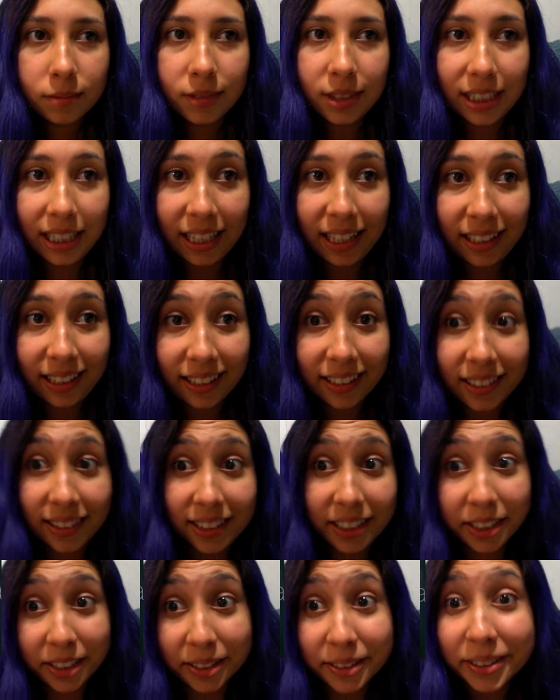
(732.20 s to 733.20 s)
Yeah, like
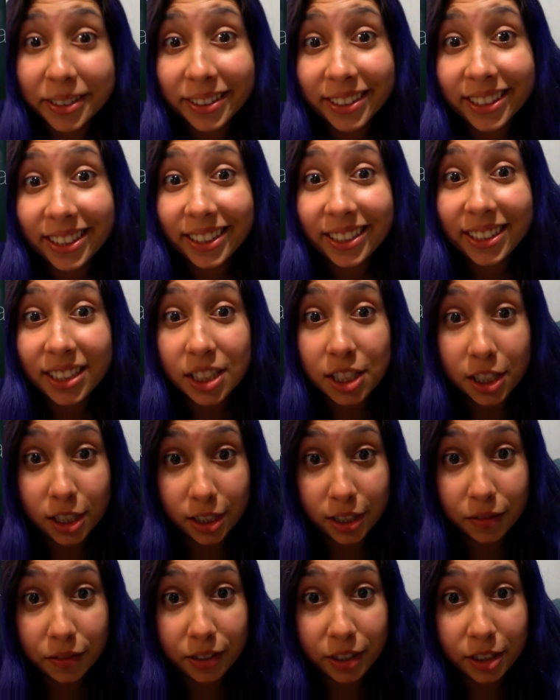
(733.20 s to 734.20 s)
literally
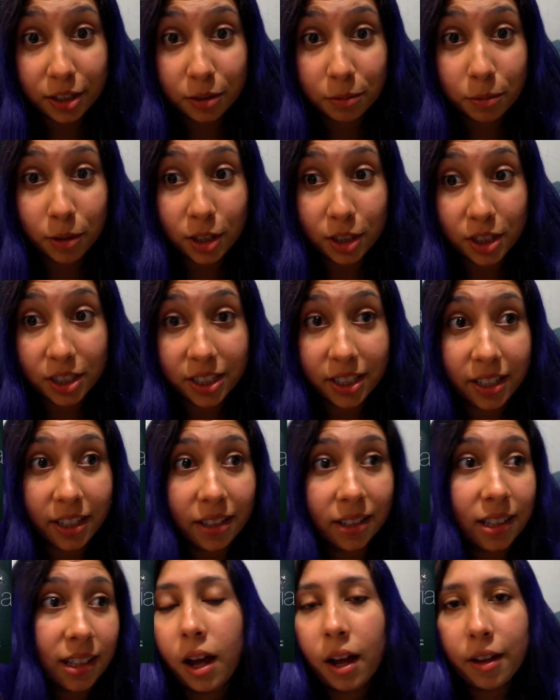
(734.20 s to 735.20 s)
just finished watching it.
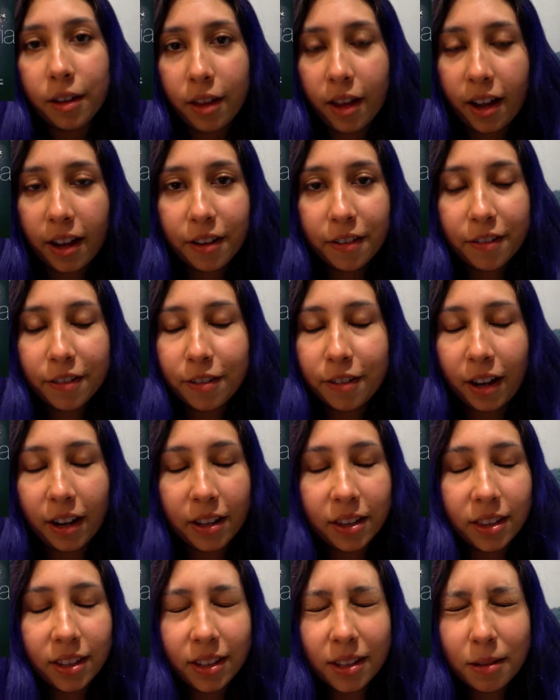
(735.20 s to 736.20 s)
I
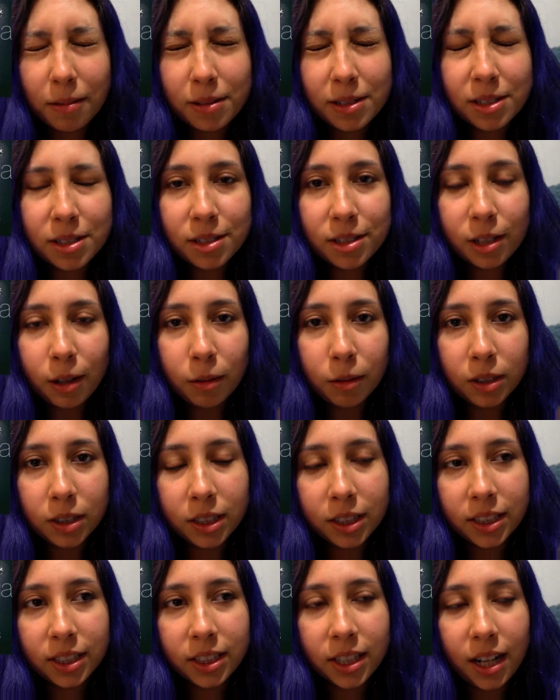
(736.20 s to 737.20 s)
think it was so
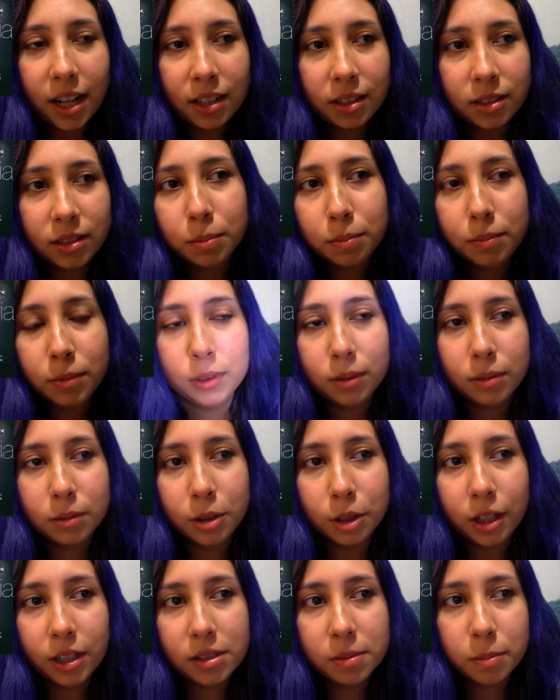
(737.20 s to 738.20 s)
good.
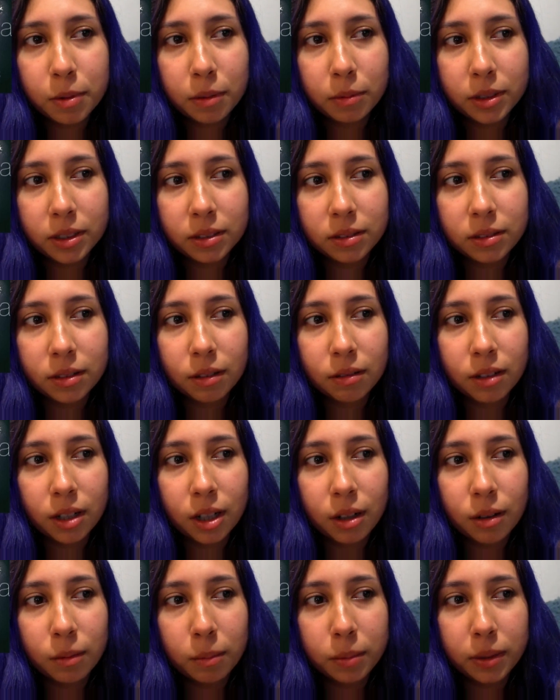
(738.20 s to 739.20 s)
You guys probably don't
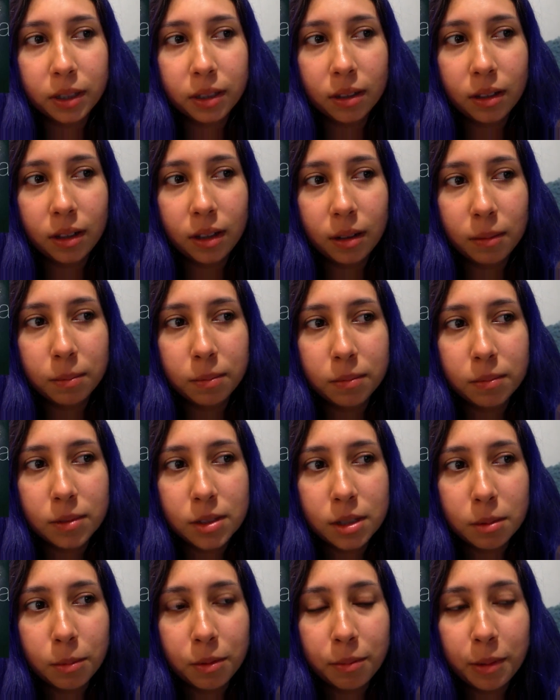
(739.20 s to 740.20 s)
know, but
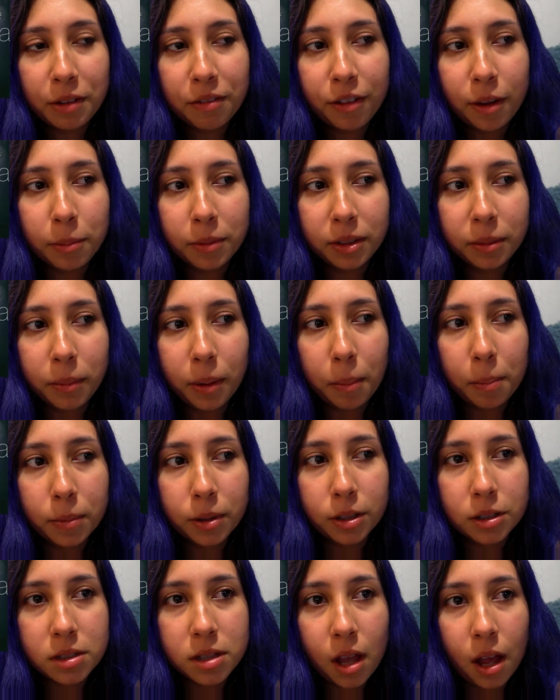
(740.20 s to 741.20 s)
some of my family
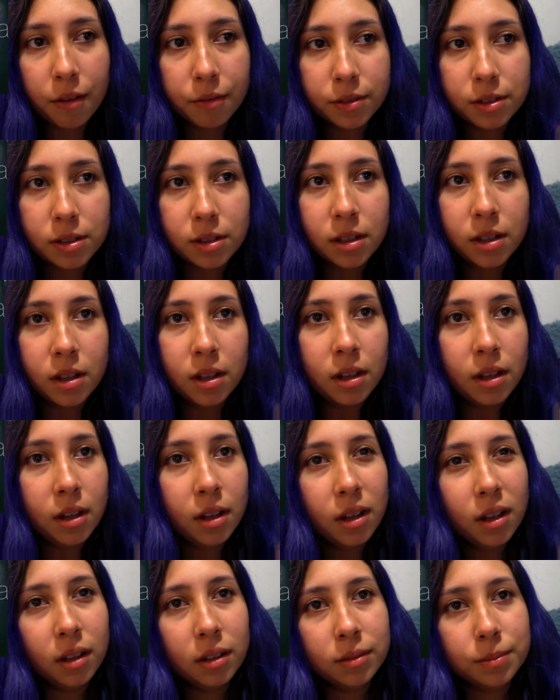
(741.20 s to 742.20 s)
members have
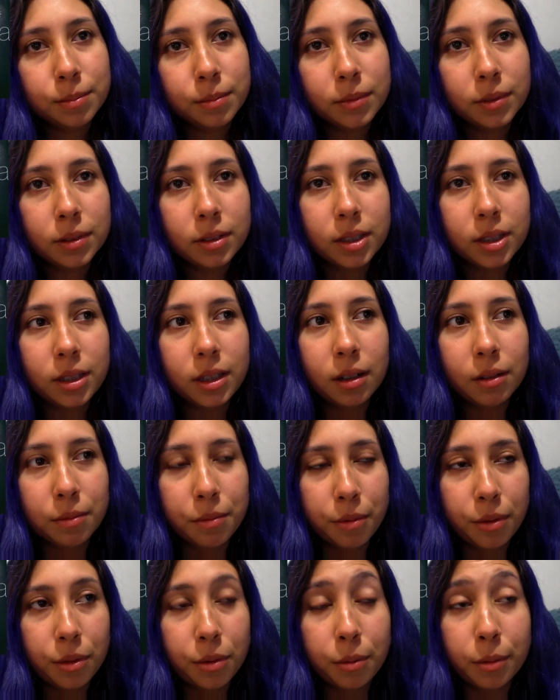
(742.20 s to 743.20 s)

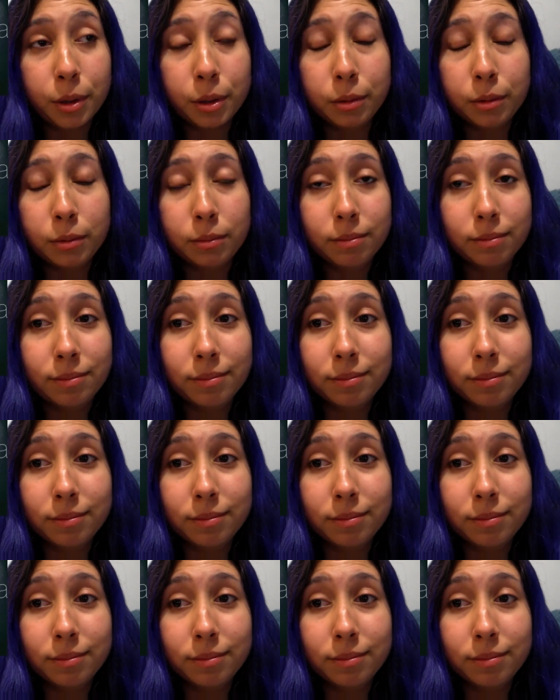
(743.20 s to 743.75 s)
gone through